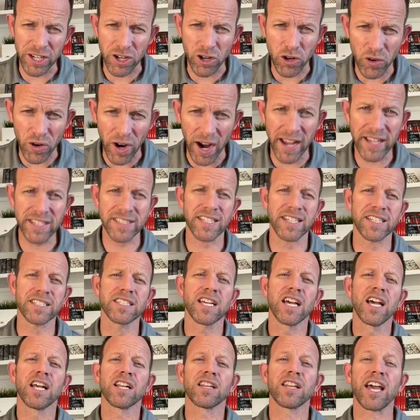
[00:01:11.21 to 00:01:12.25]
crisis
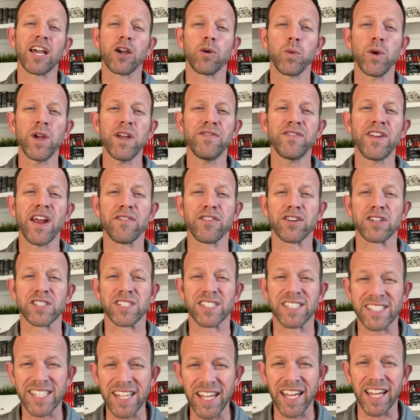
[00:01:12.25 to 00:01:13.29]
like we've never
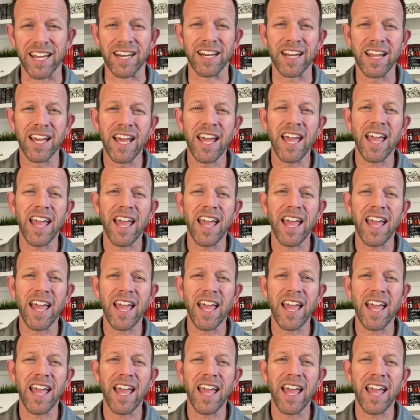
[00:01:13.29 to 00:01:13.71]
seen,